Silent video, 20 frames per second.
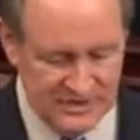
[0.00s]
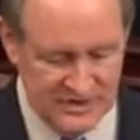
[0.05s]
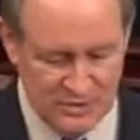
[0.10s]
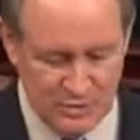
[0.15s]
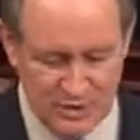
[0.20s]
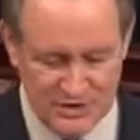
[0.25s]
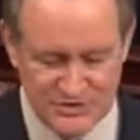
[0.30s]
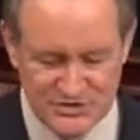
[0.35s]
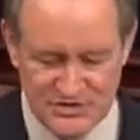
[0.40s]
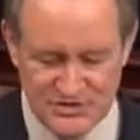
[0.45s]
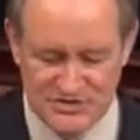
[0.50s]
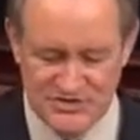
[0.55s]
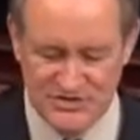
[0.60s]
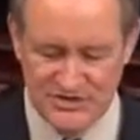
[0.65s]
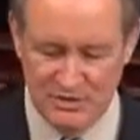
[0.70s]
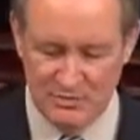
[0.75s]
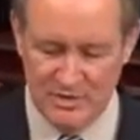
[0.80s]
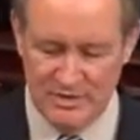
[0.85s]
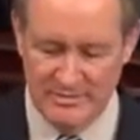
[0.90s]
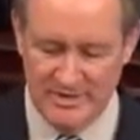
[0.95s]
Questions
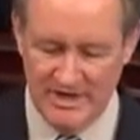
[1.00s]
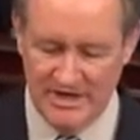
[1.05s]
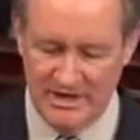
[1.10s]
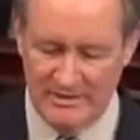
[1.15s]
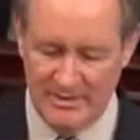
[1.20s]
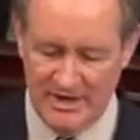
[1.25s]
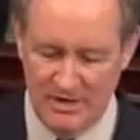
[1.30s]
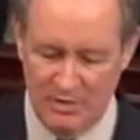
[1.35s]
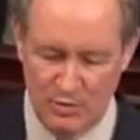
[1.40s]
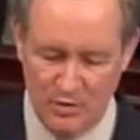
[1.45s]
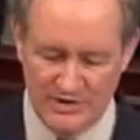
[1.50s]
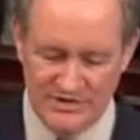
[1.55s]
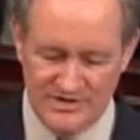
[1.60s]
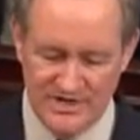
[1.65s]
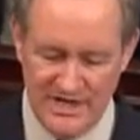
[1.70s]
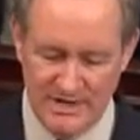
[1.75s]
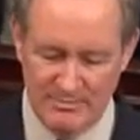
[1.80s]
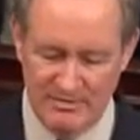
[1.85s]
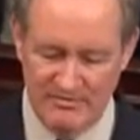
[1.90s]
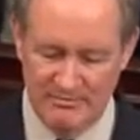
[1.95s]
still remain about what
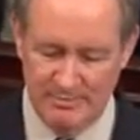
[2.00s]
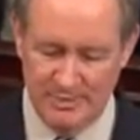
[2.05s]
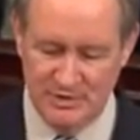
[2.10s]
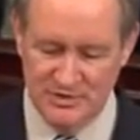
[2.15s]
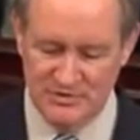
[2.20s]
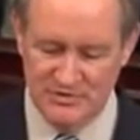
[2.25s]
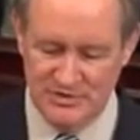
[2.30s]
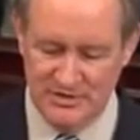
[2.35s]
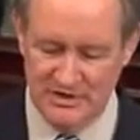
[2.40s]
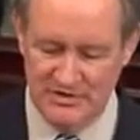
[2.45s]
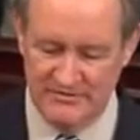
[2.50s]
type of personal